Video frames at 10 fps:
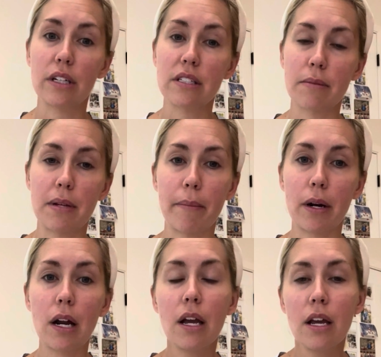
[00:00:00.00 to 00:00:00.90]

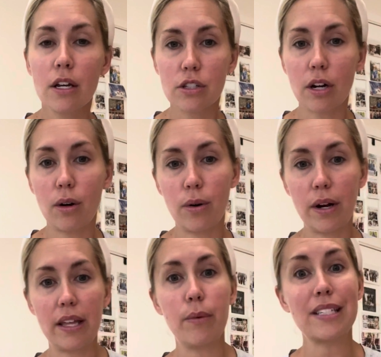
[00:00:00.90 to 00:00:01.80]
September. So
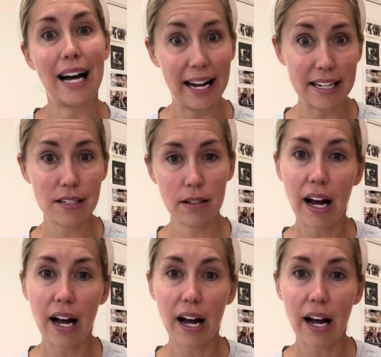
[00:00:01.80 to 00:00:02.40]
it was hot.